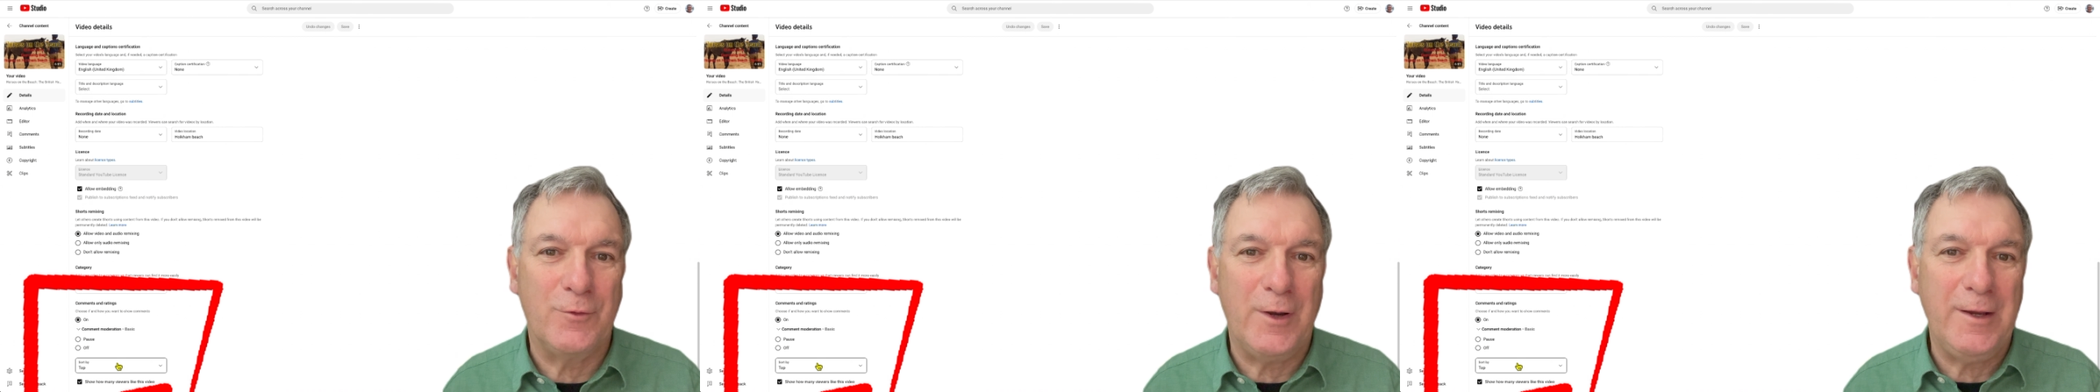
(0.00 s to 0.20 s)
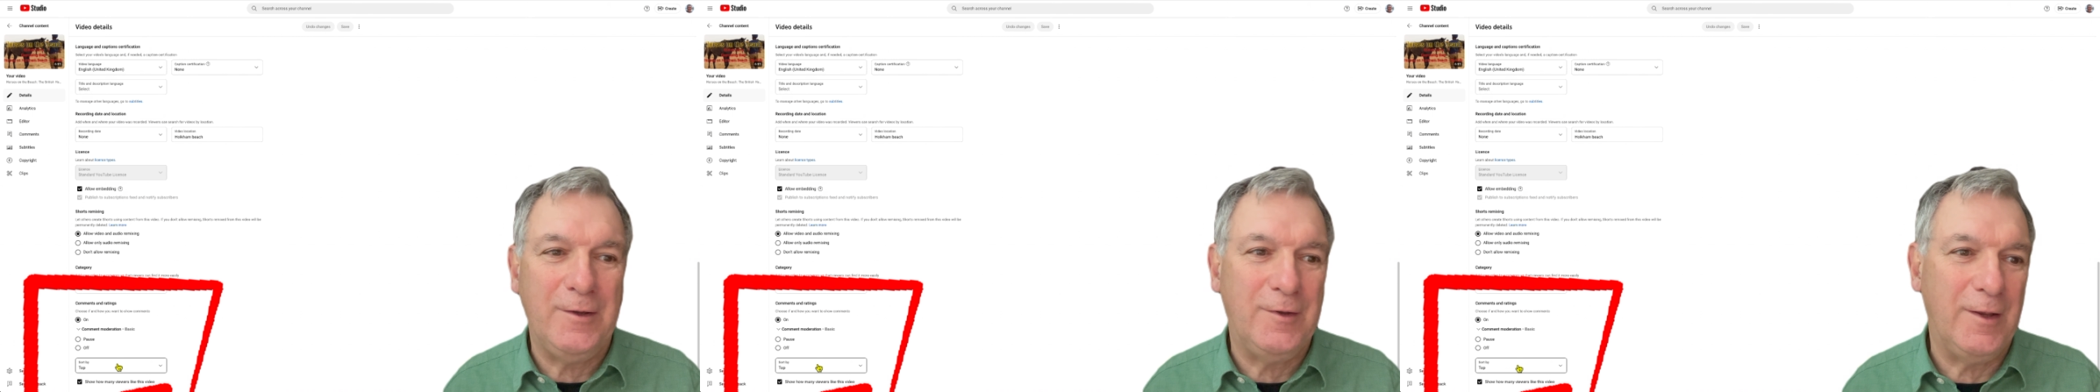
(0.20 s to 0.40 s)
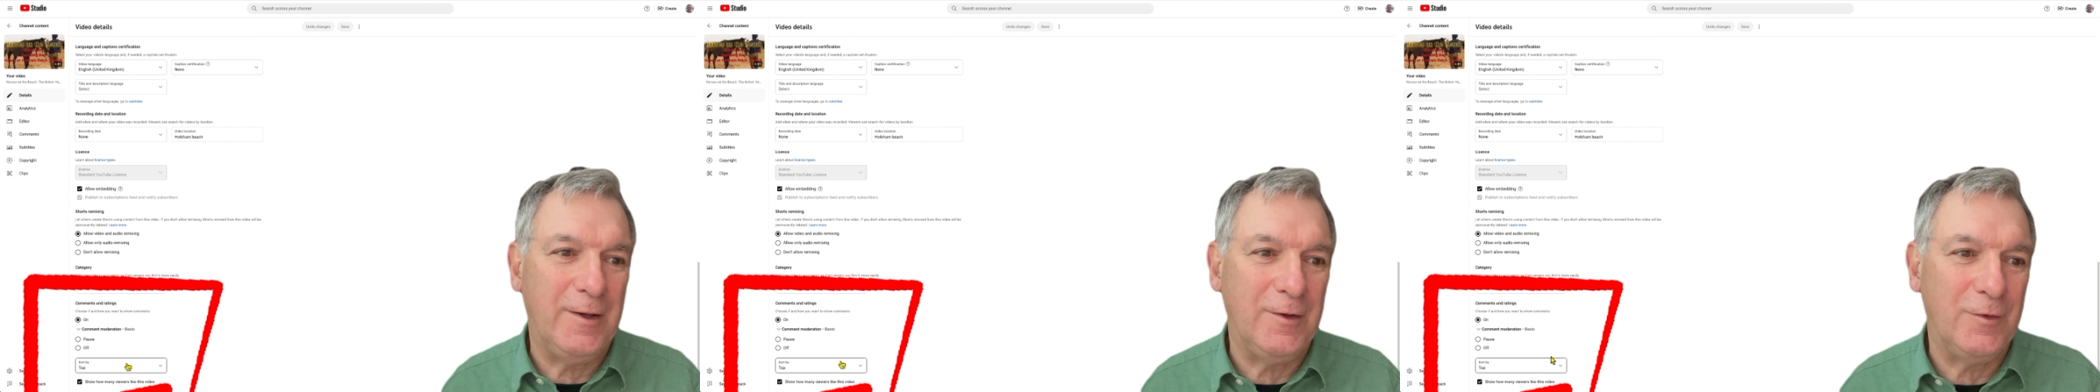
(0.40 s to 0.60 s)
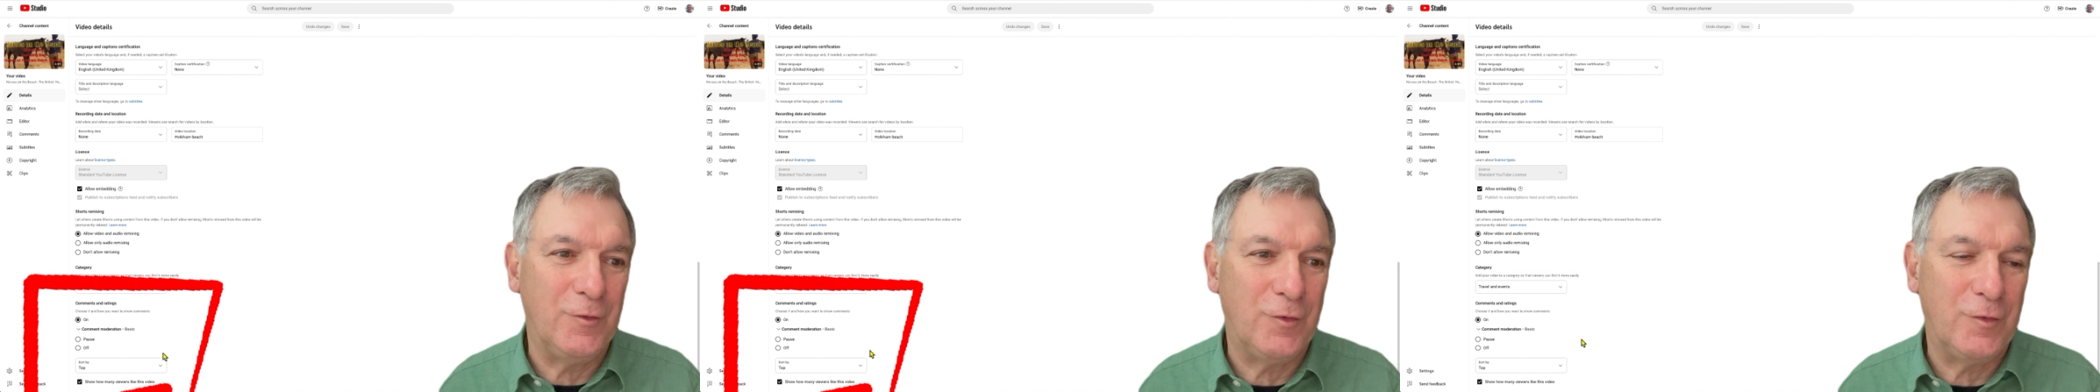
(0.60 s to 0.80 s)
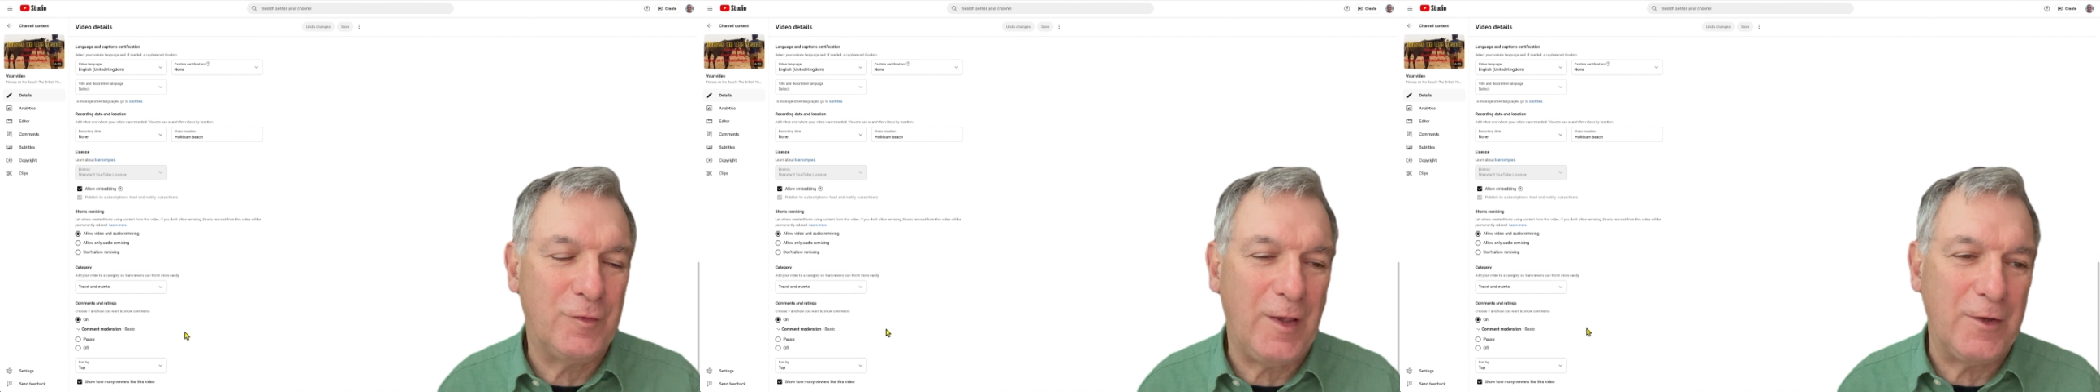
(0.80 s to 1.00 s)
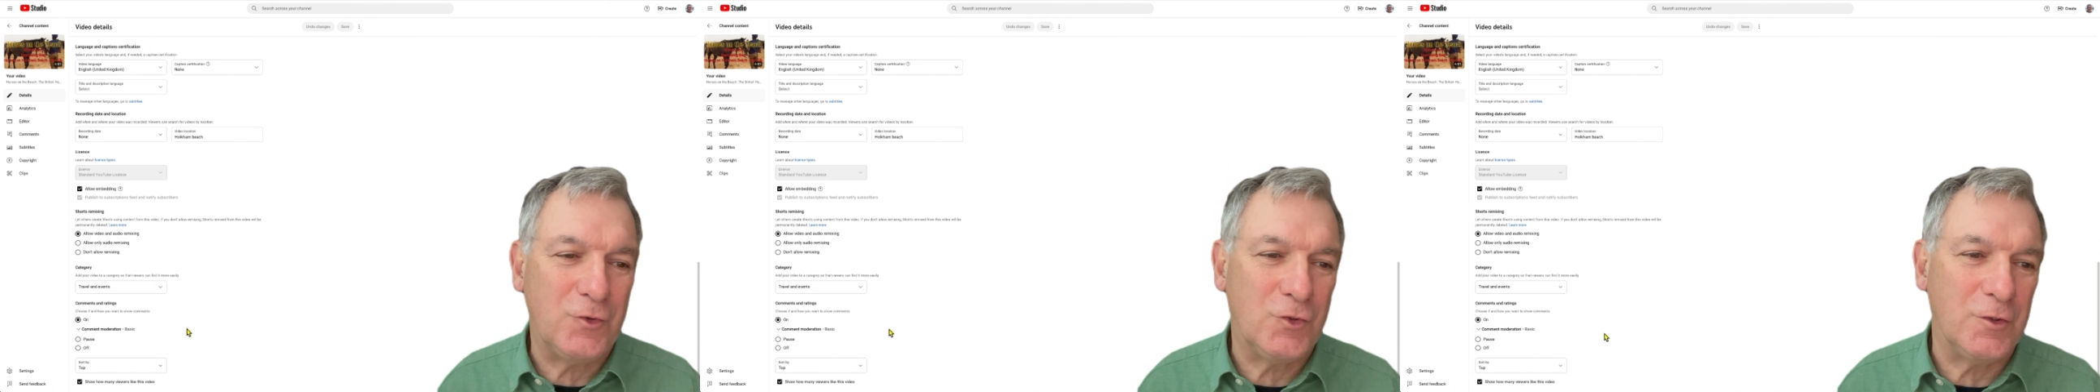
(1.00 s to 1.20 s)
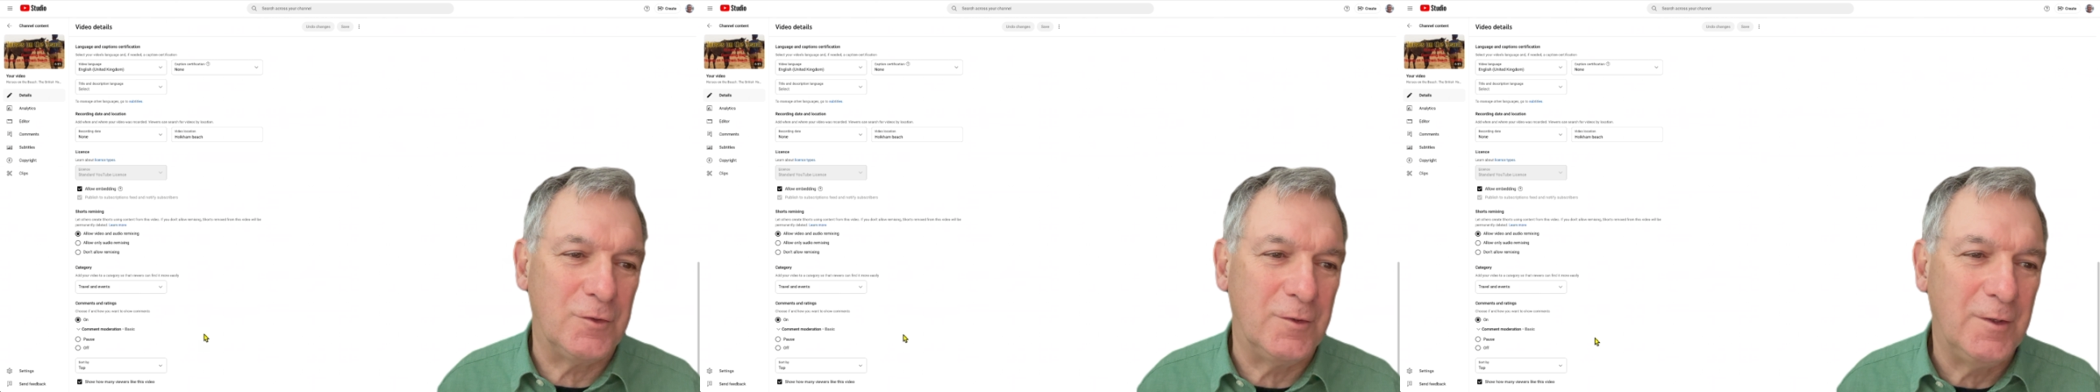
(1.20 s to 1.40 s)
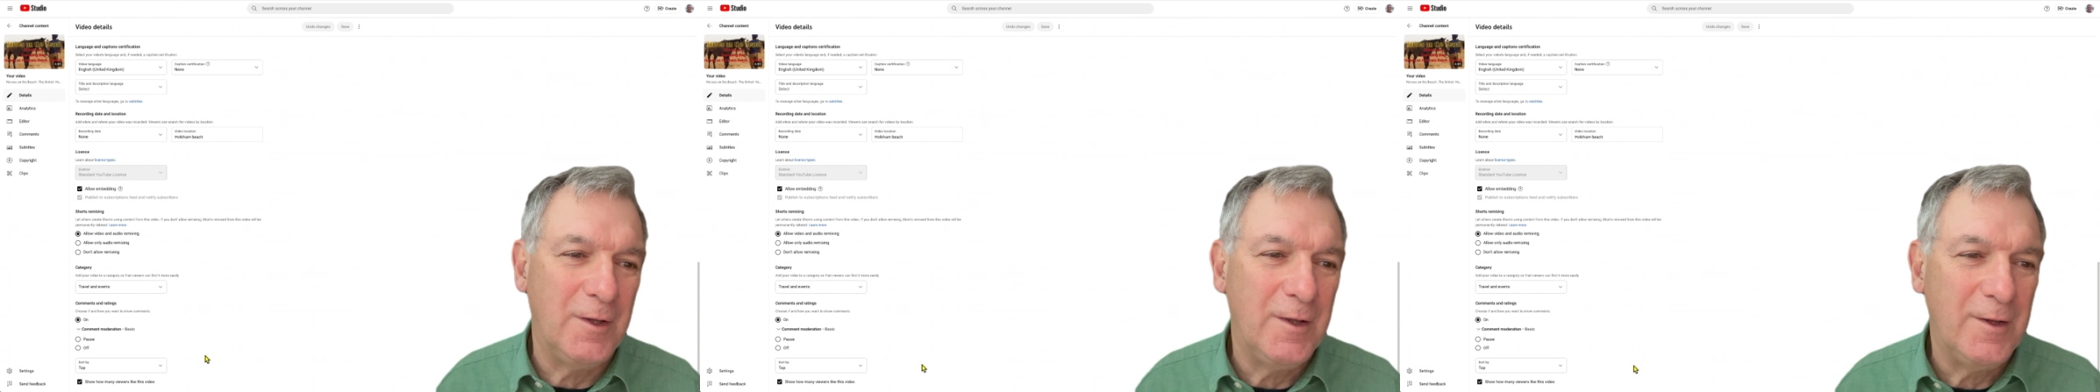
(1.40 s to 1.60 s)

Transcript: ratings section,